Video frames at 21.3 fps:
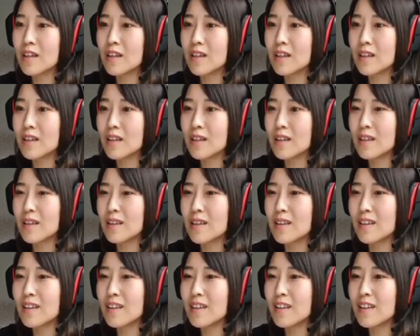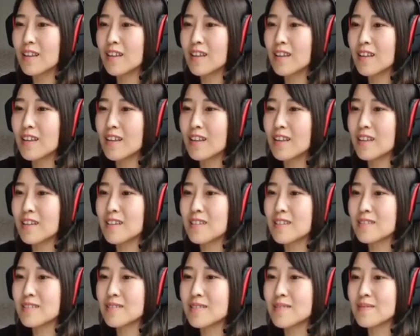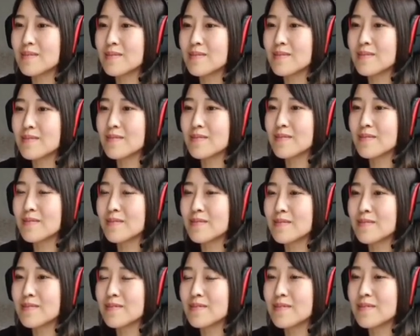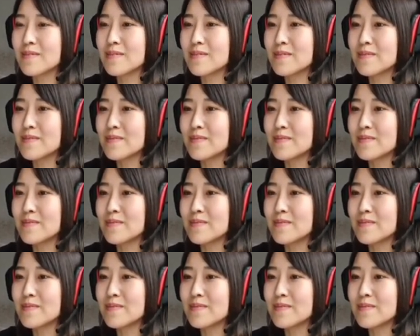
(not speaking)